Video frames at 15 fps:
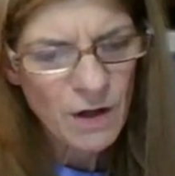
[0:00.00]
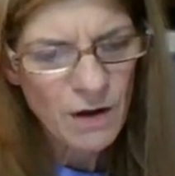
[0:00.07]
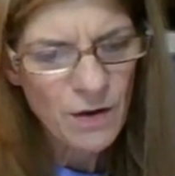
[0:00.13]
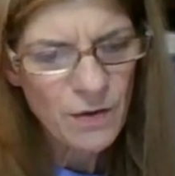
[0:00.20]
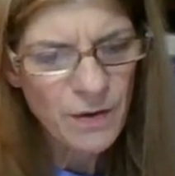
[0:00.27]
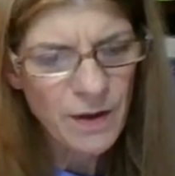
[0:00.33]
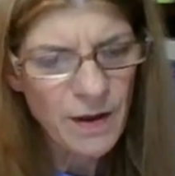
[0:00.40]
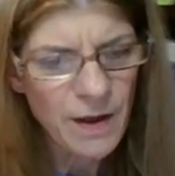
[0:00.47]

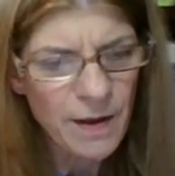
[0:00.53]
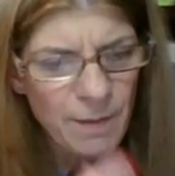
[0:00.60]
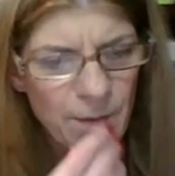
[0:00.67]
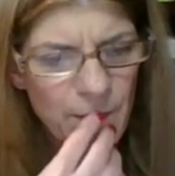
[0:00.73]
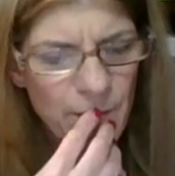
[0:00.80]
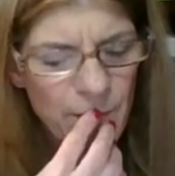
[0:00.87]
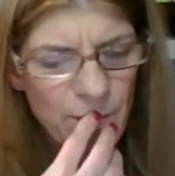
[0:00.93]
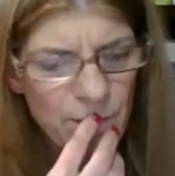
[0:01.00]
Okay.
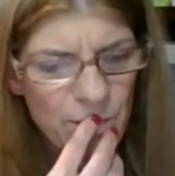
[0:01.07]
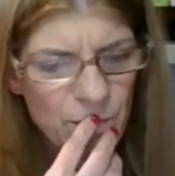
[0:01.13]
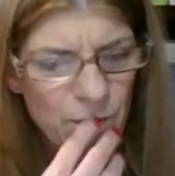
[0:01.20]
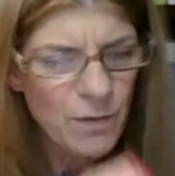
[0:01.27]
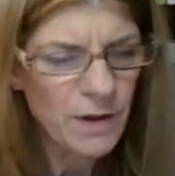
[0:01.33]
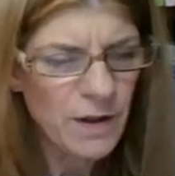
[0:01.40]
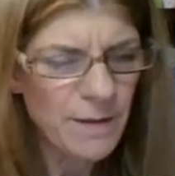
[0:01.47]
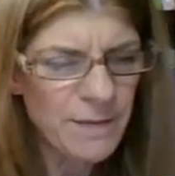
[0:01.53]

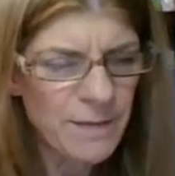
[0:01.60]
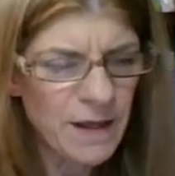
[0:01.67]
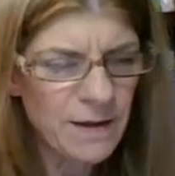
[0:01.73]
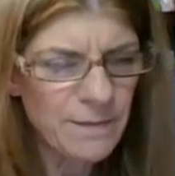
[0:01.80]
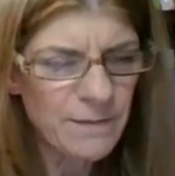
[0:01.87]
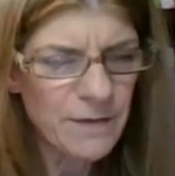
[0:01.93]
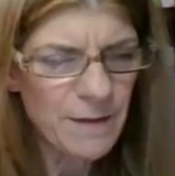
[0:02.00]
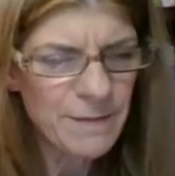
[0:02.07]
Well, let
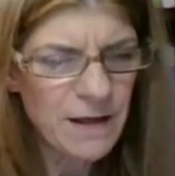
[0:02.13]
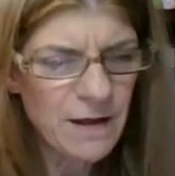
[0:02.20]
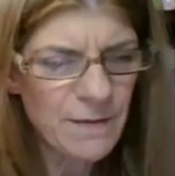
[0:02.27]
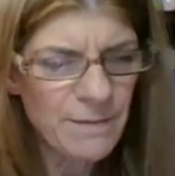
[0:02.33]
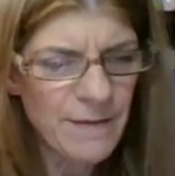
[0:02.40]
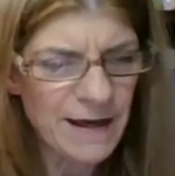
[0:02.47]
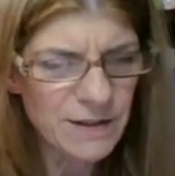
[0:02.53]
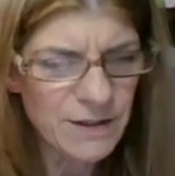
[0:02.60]
me
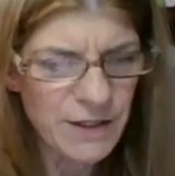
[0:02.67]
come back